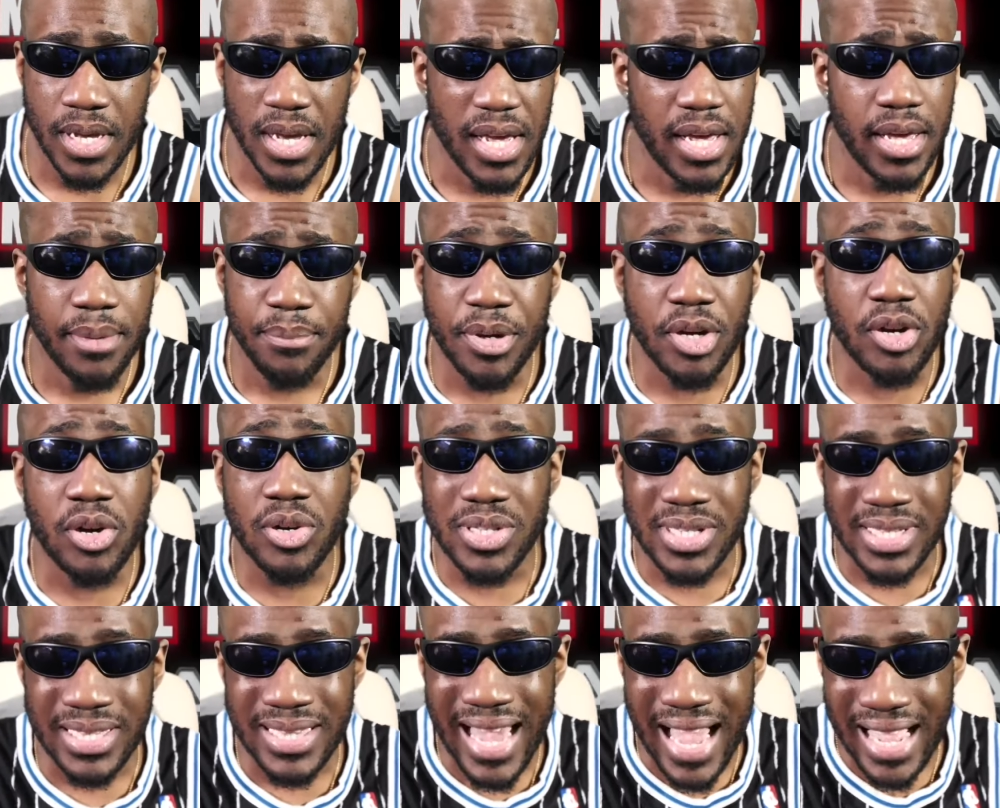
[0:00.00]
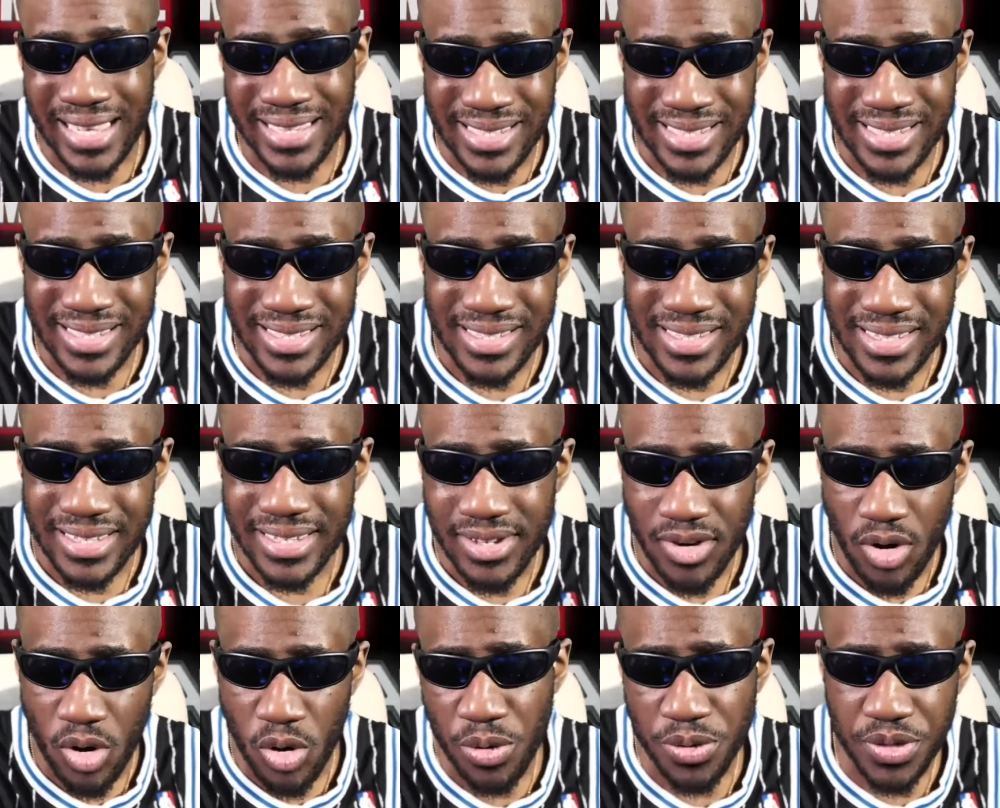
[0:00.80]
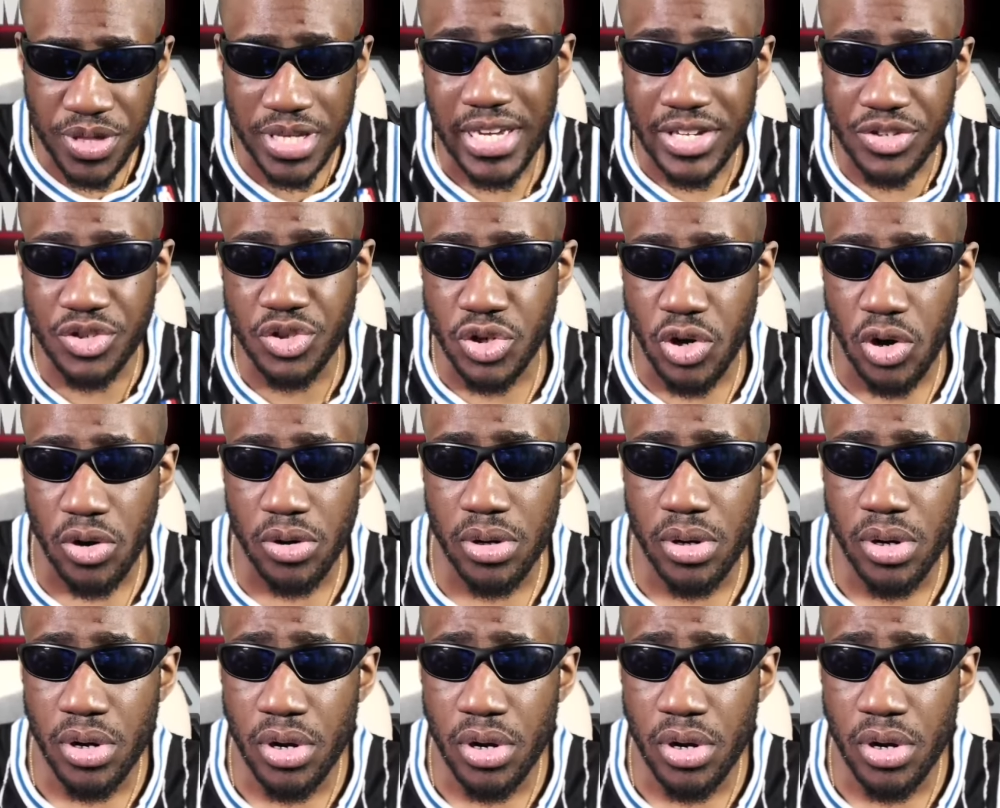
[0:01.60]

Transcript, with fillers: Because that whole thing is done.